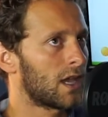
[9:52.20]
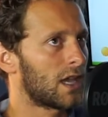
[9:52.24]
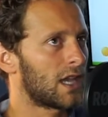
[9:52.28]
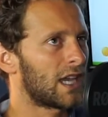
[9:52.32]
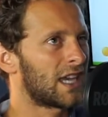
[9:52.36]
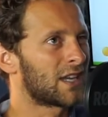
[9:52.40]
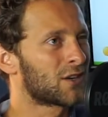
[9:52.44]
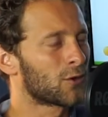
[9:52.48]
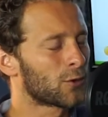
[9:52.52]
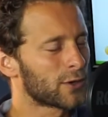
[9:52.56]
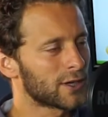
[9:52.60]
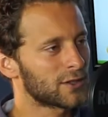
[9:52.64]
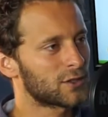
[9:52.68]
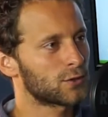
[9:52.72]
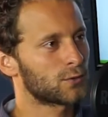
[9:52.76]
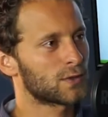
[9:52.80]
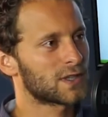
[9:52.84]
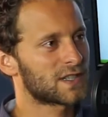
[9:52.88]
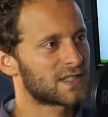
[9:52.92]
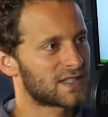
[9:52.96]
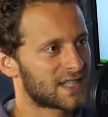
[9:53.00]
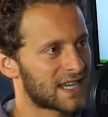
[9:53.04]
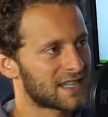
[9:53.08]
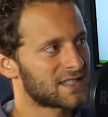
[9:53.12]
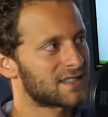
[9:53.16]
in order to
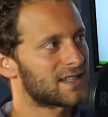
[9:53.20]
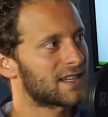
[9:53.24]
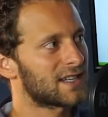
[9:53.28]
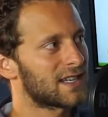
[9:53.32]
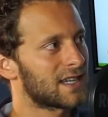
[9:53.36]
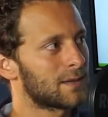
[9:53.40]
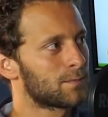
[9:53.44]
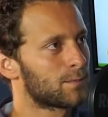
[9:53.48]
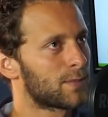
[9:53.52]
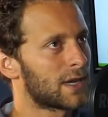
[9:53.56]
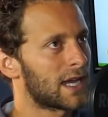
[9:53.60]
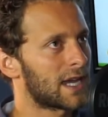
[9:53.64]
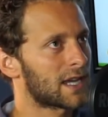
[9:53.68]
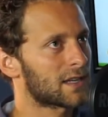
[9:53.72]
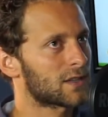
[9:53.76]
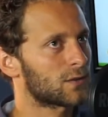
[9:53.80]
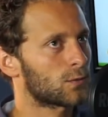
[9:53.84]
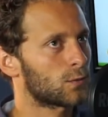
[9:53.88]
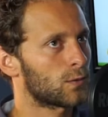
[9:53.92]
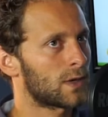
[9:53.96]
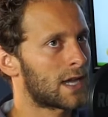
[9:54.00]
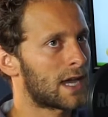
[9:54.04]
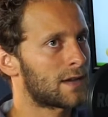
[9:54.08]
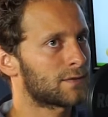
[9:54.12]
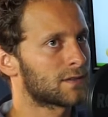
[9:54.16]
assess that impact,
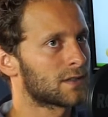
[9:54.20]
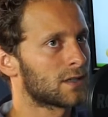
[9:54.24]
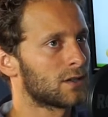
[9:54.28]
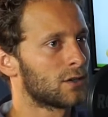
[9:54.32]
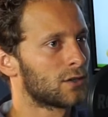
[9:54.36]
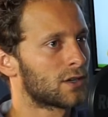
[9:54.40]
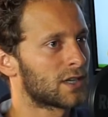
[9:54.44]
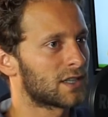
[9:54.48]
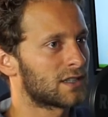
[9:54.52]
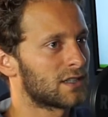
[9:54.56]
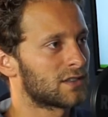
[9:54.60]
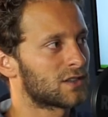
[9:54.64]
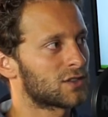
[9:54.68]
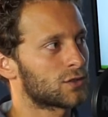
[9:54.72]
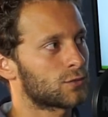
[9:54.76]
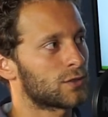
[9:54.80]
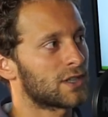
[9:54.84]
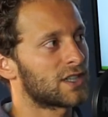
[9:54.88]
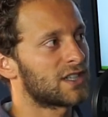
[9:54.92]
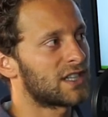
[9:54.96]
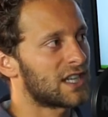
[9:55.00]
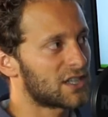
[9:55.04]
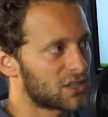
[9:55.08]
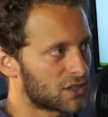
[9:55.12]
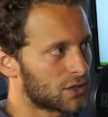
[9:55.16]
we have to look at the
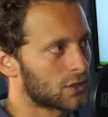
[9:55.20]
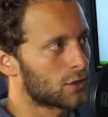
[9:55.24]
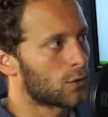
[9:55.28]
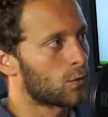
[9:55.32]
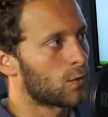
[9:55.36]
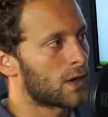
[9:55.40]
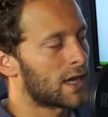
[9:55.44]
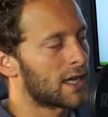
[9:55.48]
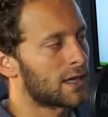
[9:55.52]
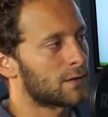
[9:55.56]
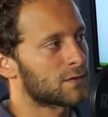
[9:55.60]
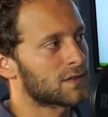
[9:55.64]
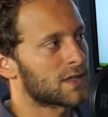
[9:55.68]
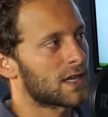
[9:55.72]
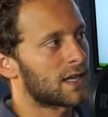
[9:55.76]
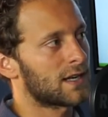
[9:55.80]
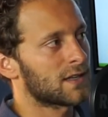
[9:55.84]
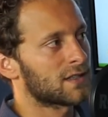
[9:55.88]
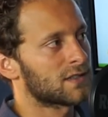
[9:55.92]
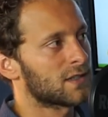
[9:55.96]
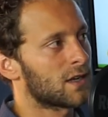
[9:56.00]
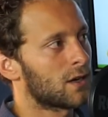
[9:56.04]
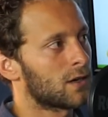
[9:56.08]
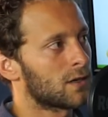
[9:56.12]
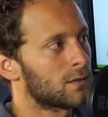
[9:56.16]
traditional way of
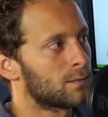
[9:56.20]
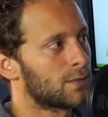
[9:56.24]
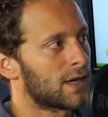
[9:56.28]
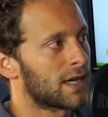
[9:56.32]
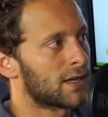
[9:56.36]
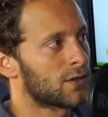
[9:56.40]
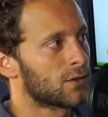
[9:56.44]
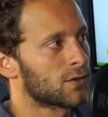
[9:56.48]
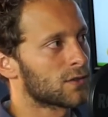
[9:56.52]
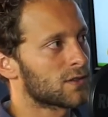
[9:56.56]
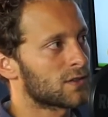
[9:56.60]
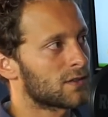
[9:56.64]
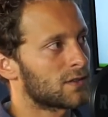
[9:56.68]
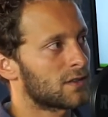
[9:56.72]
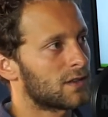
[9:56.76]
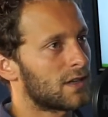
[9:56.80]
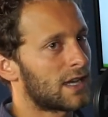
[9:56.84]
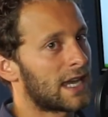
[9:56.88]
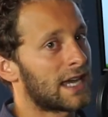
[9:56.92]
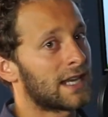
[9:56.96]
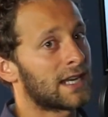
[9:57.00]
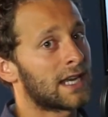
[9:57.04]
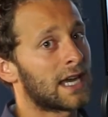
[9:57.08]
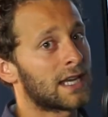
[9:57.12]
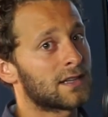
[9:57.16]
selling solar panels
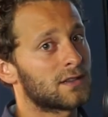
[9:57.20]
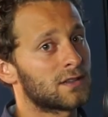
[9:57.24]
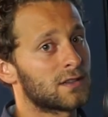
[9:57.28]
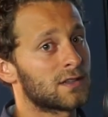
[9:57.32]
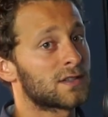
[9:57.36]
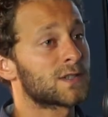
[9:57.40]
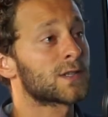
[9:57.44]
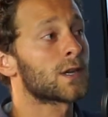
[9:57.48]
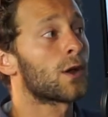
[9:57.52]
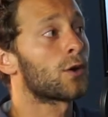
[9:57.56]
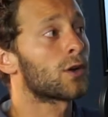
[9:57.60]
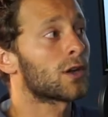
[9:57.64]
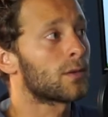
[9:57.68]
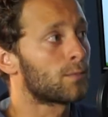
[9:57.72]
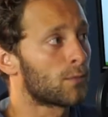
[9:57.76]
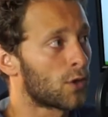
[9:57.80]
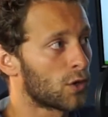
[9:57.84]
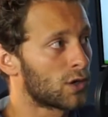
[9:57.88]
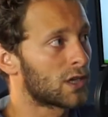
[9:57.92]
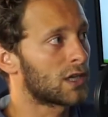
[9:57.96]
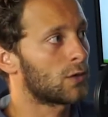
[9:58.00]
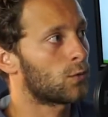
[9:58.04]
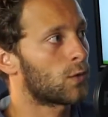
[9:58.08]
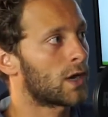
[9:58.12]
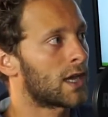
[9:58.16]
and at the
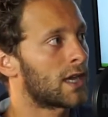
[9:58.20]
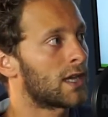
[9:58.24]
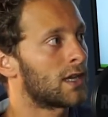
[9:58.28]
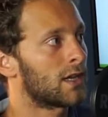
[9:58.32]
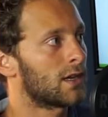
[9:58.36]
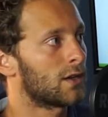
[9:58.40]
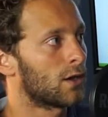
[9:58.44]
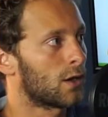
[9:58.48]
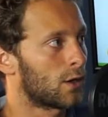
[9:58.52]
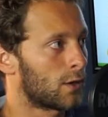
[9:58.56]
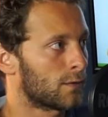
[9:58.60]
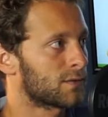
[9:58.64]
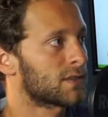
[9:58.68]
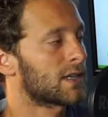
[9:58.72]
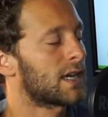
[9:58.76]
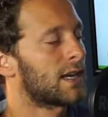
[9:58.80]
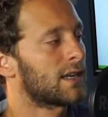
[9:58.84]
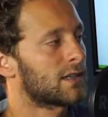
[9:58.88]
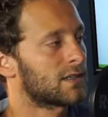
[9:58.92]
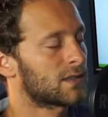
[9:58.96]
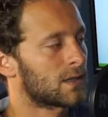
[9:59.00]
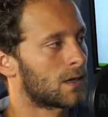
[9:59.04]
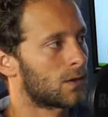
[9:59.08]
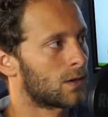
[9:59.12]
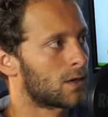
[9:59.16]
SolarMonkey way of
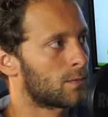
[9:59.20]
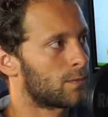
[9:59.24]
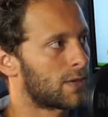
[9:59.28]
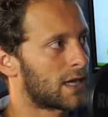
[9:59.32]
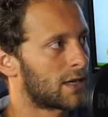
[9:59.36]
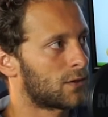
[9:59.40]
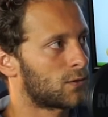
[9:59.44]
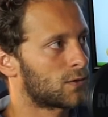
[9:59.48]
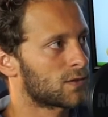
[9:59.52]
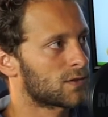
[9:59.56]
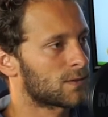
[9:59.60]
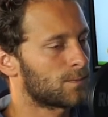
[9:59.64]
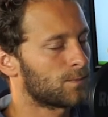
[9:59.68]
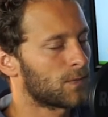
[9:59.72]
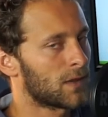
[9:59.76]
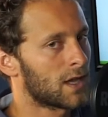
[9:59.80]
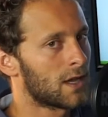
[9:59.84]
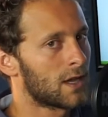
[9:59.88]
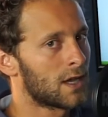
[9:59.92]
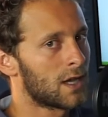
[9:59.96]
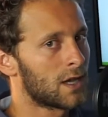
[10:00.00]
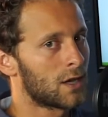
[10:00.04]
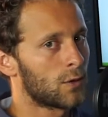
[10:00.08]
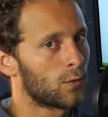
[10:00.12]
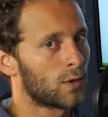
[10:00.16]
selling solar panels.
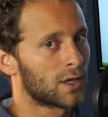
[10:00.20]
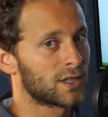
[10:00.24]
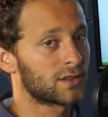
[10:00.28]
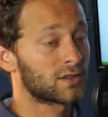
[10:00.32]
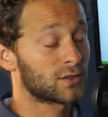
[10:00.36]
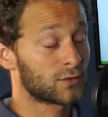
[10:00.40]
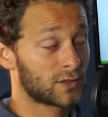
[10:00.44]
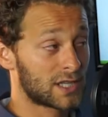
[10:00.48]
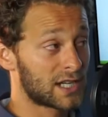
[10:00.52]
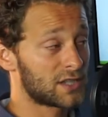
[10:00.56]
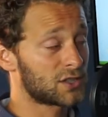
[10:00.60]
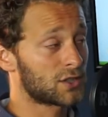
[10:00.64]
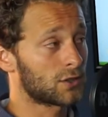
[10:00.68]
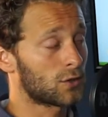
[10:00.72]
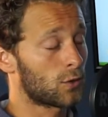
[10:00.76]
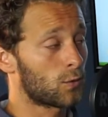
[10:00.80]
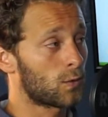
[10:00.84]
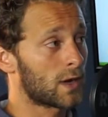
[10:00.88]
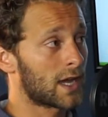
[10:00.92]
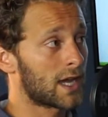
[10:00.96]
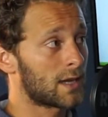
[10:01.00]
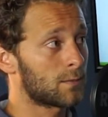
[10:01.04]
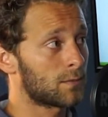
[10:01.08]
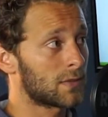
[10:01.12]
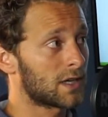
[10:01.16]
Well, the traditional
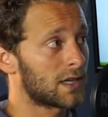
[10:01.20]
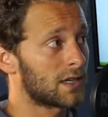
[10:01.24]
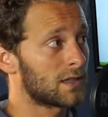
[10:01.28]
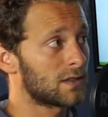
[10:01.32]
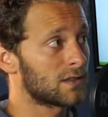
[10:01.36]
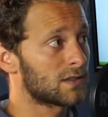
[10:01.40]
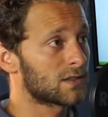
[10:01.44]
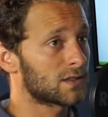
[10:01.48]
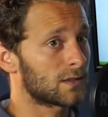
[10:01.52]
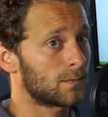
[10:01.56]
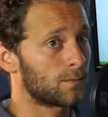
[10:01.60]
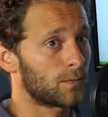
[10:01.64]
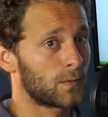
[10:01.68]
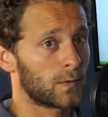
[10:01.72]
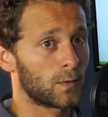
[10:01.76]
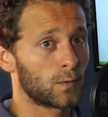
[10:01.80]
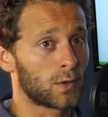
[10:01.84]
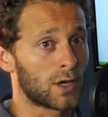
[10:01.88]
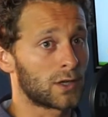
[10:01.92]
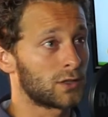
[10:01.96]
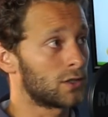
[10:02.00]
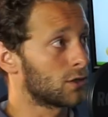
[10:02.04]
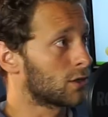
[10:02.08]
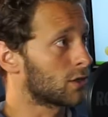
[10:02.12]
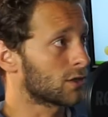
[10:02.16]
way means,
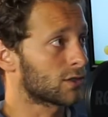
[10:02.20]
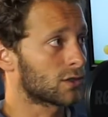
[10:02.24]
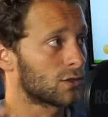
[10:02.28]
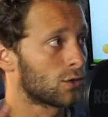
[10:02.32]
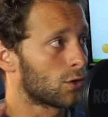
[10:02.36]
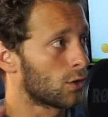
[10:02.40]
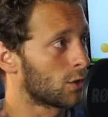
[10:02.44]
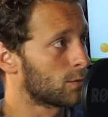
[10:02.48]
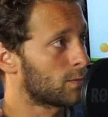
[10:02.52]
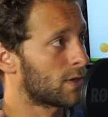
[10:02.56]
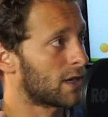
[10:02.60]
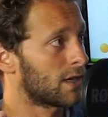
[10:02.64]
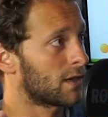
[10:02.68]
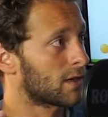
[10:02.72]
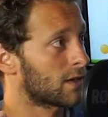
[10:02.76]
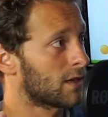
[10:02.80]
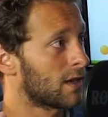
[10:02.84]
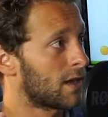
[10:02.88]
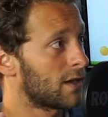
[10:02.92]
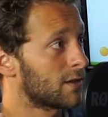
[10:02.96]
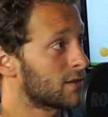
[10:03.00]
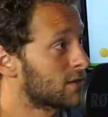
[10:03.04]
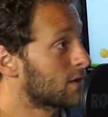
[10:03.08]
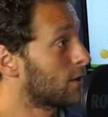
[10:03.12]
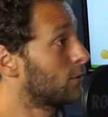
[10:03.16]
well, you got called by a
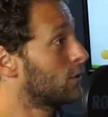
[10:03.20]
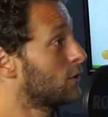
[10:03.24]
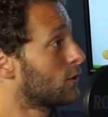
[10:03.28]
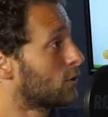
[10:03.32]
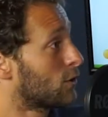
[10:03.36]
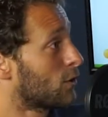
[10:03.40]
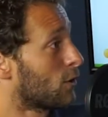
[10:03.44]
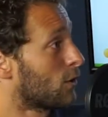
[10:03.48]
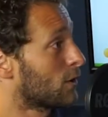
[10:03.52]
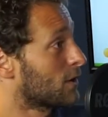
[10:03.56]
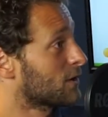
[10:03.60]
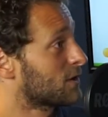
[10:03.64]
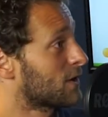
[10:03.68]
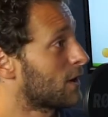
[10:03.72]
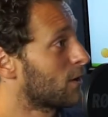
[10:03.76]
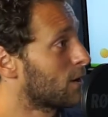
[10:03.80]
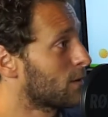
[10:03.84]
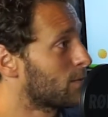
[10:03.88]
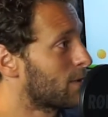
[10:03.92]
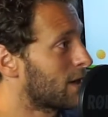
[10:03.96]
client, so you call a solar